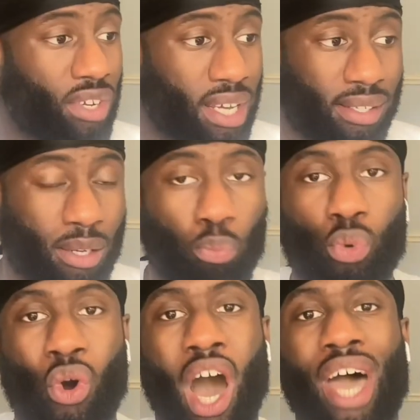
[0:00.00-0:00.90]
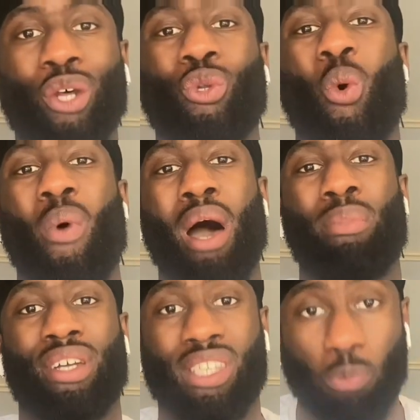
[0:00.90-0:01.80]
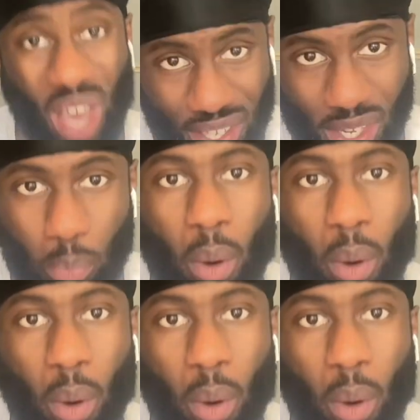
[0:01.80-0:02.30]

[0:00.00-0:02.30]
that simple. I don't know what I'm expecting,